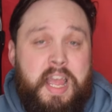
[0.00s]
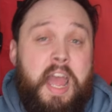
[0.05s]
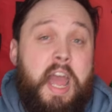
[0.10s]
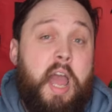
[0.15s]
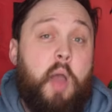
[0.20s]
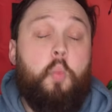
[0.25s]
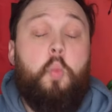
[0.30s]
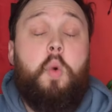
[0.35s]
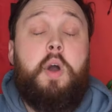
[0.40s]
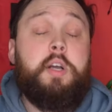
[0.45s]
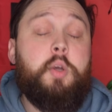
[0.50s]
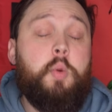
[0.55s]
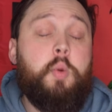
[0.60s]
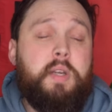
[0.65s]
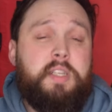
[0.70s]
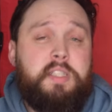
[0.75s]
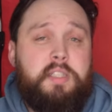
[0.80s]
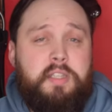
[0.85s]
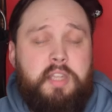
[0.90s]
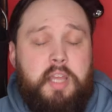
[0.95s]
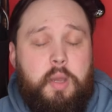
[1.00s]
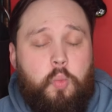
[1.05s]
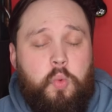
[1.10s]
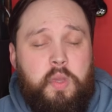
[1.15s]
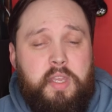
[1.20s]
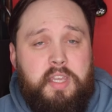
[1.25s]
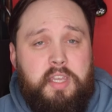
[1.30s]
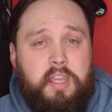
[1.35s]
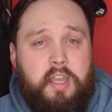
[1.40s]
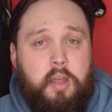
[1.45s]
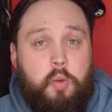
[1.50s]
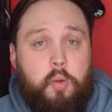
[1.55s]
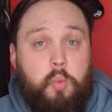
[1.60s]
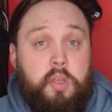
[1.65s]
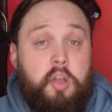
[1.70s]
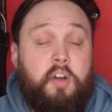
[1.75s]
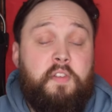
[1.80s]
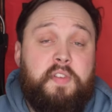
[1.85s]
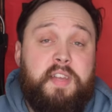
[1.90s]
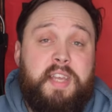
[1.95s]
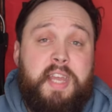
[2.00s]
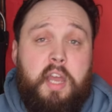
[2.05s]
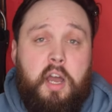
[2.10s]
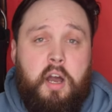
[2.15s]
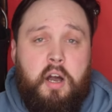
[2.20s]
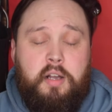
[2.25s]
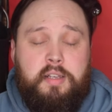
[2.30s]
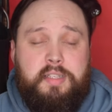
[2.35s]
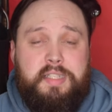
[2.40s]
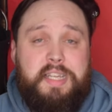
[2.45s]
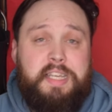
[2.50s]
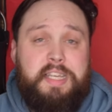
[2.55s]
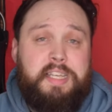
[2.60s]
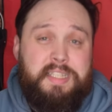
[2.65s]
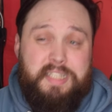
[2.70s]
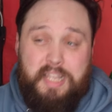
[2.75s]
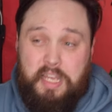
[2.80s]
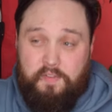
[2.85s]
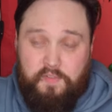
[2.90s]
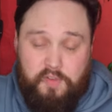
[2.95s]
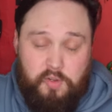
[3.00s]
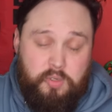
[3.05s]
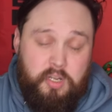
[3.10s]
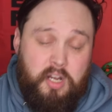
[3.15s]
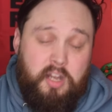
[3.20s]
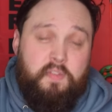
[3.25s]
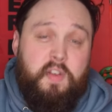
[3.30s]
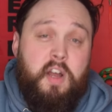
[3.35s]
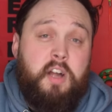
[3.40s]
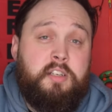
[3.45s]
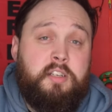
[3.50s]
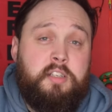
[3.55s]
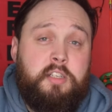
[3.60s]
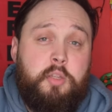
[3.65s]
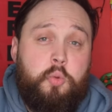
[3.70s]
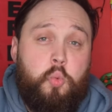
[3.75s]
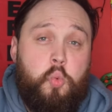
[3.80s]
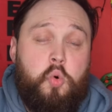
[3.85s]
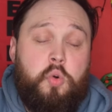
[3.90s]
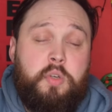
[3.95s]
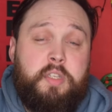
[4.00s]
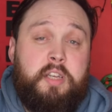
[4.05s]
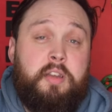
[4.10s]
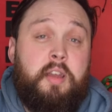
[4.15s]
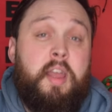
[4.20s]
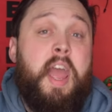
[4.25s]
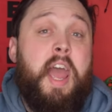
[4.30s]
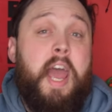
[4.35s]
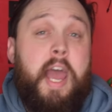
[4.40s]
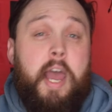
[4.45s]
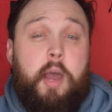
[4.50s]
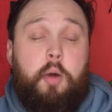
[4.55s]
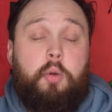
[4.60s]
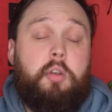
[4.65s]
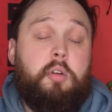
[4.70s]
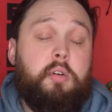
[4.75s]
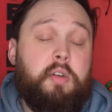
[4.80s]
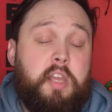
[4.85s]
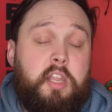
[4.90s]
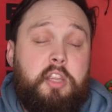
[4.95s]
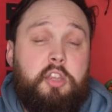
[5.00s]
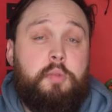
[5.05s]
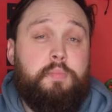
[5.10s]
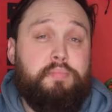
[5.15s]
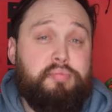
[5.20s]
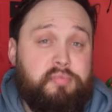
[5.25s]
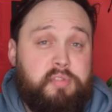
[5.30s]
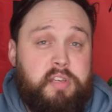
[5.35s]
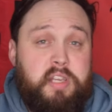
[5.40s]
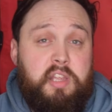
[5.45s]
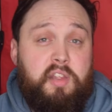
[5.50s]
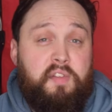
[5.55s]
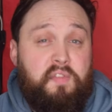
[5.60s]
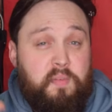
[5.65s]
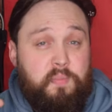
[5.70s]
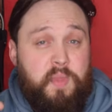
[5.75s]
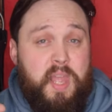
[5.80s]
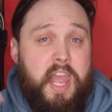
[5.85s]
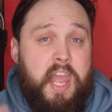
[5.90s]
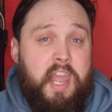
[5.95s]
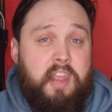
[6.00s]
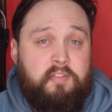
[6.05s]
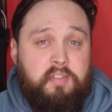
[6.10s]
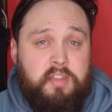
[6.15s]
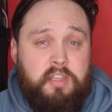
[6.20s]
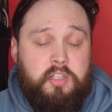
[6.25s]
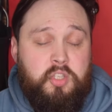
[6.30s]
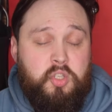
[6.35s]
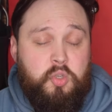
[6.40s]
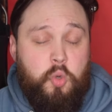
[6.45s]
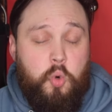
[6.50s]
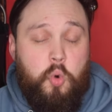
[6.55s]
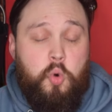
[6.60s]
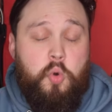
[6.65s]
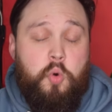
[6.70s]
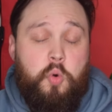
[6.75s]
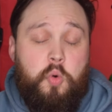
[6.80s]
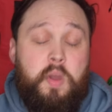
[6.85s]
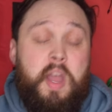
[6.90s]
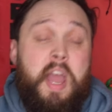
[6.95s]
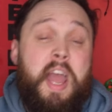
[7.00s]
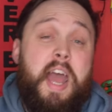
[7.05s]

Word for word: And one question that we often get asked is, if you dive under the water, how long can you breathe from the air in the snorkel?